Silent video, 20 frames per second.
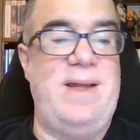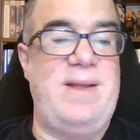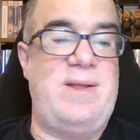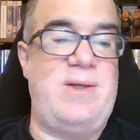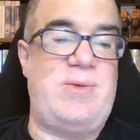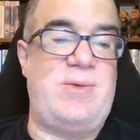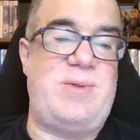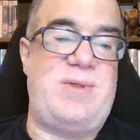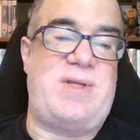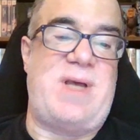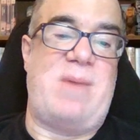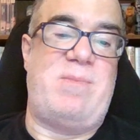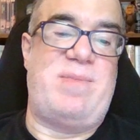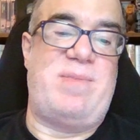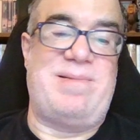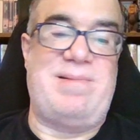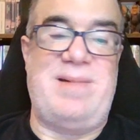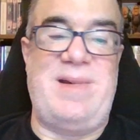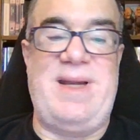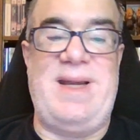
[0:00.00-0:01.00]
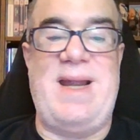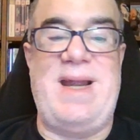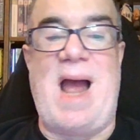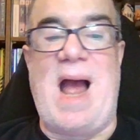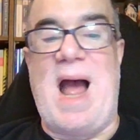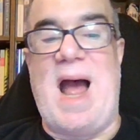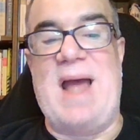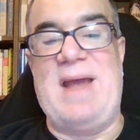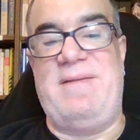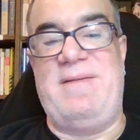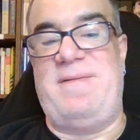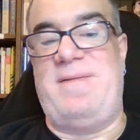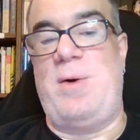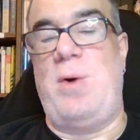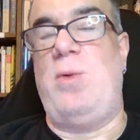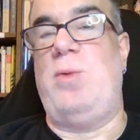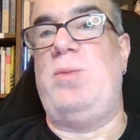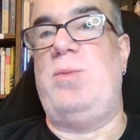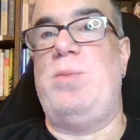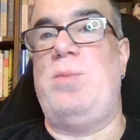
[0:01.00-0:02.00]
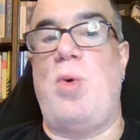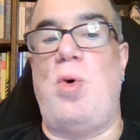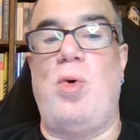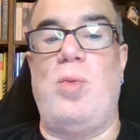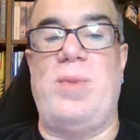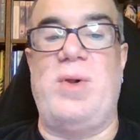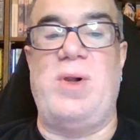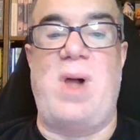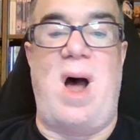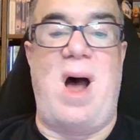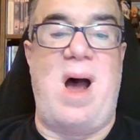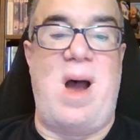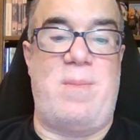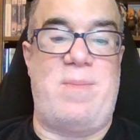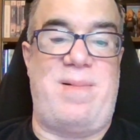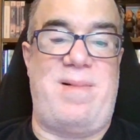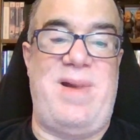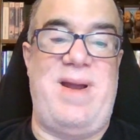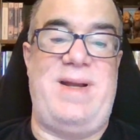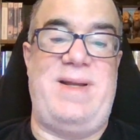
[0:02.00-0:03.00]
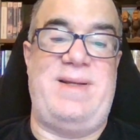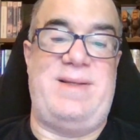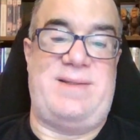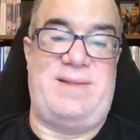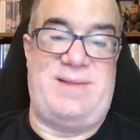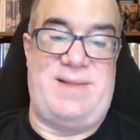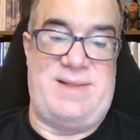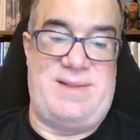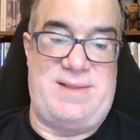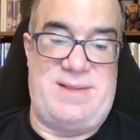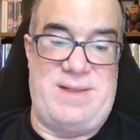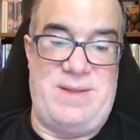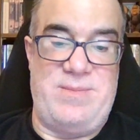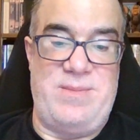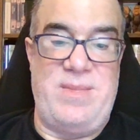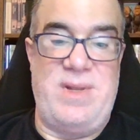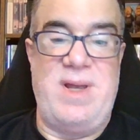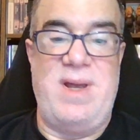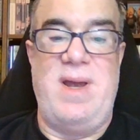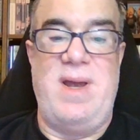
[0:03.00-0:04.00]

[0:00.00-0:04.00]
This was a pre-iPhone mobile operating system.